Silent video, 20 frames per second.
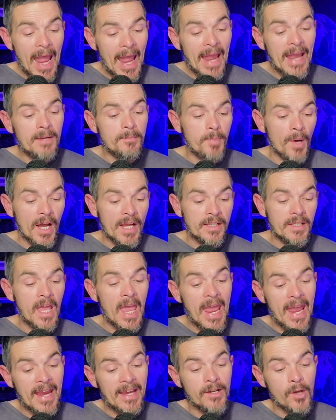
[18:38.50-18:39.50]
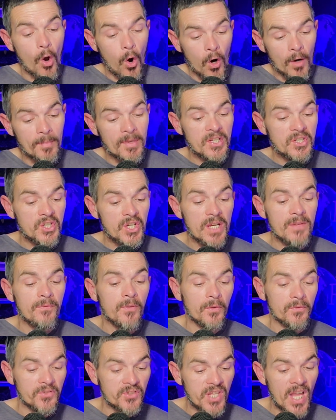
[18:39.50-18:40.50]
and Biden, and Army Chief
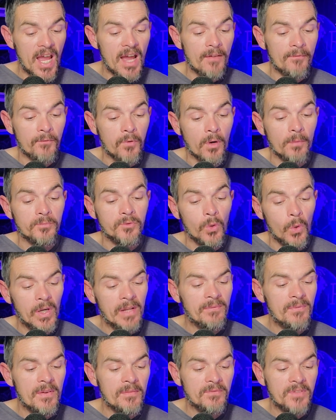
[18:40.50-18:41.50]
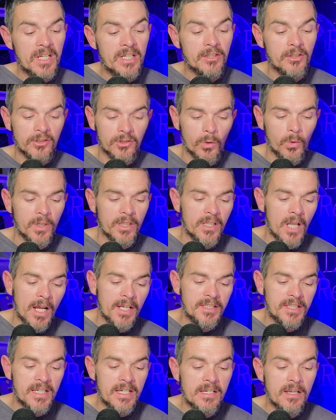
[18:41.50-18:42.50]
of Staff from 2015 to
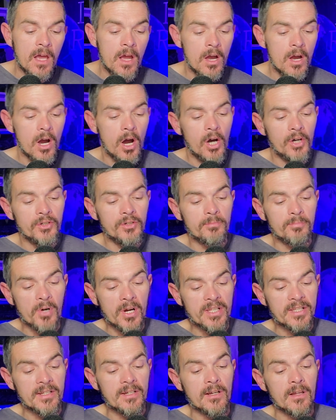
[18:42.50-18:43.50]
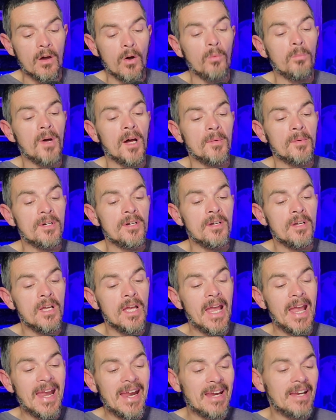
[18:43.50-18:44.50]
2019 under President Obama
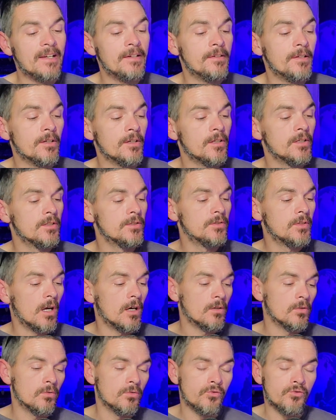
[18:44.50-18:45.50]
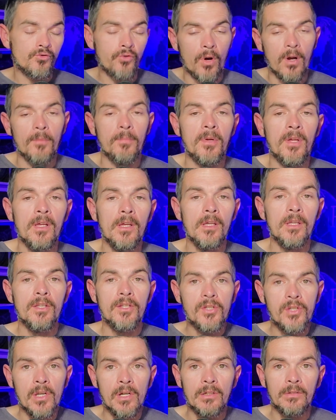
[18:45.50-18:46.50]
and Donald Trump.
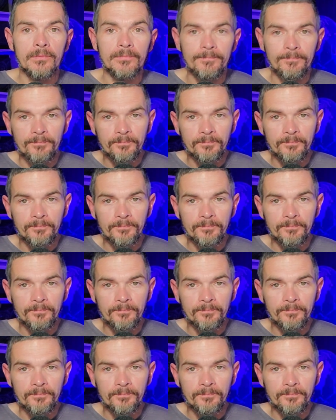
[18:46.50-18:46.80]
So,